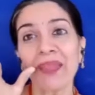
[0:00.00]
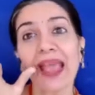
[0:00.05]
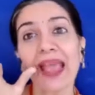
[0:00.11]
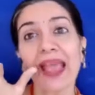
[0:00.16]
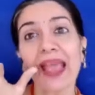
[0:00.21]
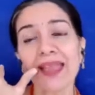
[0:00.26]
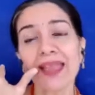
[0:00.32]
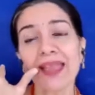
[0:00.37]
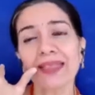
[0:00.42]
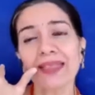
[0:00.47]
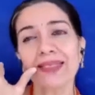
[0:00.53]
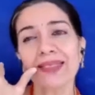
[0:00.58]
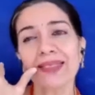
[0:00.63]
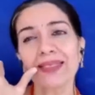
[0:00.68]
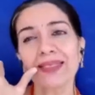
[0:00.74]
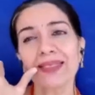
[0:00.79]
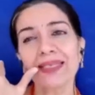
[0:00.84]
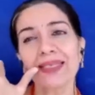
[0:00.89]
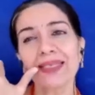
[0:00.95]
and
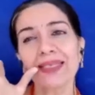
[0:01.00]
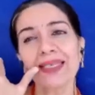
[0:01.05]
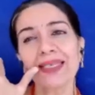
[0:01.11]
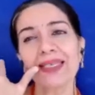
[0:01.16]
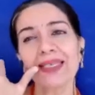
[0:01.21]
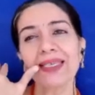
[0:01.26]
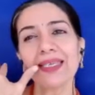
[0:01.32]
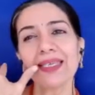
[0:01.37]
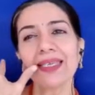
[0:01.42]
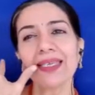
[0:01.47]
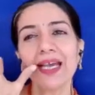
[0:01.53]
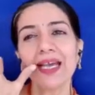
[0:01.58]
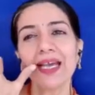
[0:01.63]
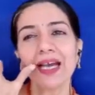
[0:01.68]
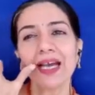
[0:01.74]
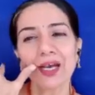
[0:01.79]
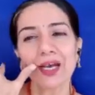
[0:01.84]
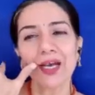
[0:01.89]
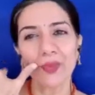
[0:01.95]
he
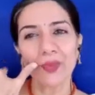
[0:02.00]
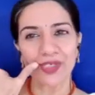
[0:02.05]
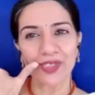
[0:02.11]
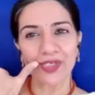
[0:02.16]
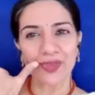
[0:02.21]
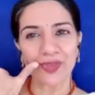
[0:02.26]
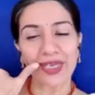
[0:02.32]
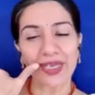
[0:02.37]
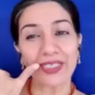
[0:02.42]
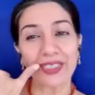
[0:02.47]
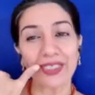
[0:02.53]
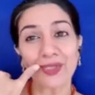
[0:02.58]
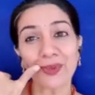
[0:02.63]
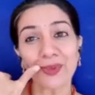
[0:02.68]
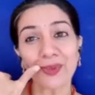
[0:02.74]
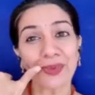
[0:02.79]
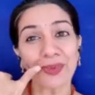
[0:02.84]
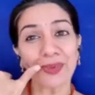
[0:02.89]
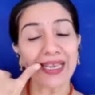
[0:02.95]
was ready
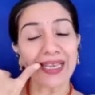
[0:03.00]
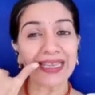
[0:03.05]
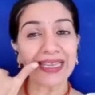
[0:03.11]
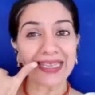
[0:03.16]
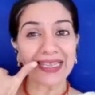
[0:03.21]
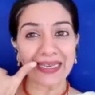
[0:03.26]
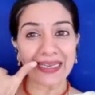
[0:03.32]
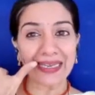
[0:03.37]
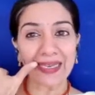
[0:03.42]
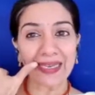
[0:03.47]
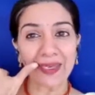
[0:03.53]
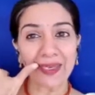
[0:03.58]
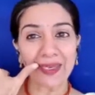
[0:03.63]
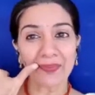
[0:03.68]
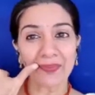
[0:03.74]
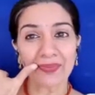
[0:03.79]
to play.